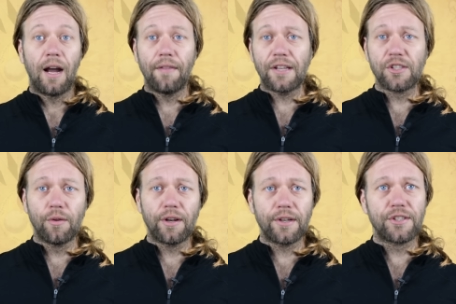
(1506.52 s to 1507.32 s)
And that's
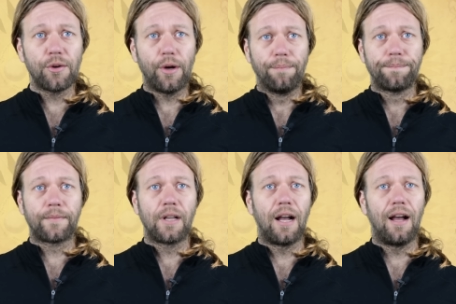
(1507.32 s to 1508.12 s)
all there is to it.
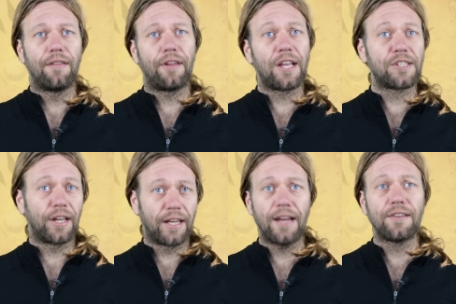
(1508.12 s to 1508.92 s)
Thanks
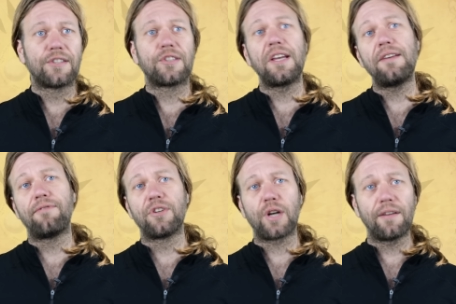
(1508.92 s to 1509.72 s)
again to Steve
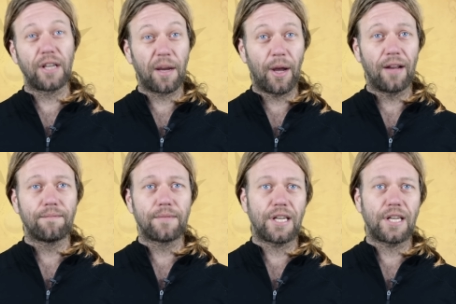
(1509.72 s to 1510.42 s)
for traveling about